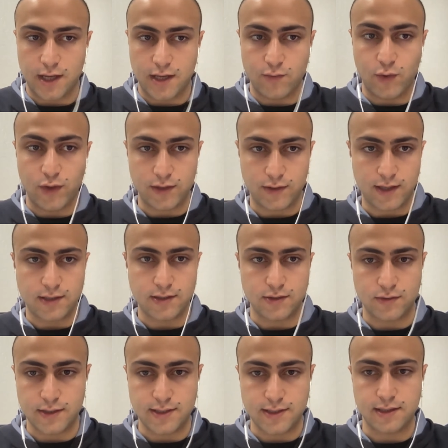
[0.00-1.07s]
And what you can do
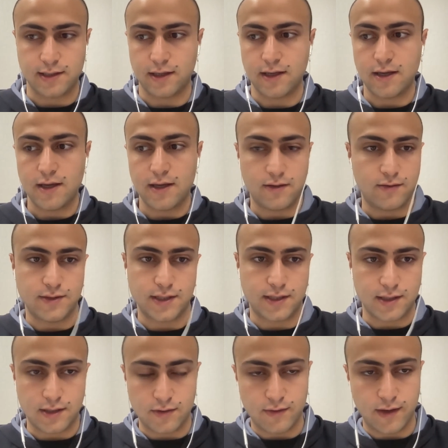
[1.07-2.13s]
recently using
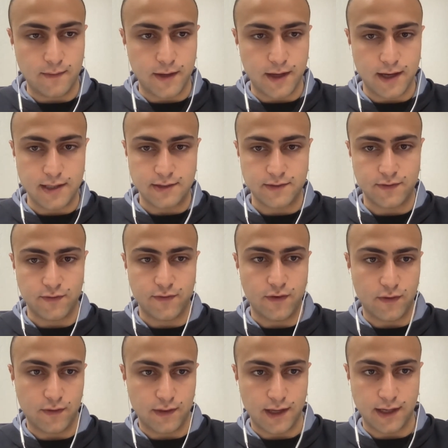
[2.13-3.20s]
the new APIs
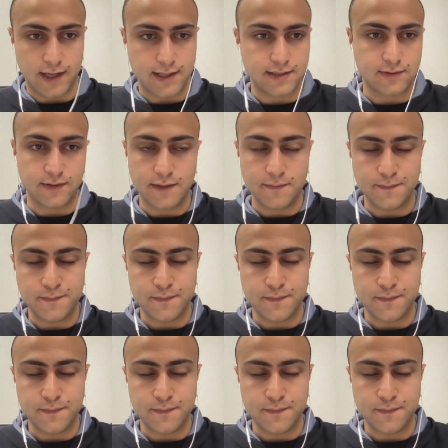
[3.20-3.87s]
or like S3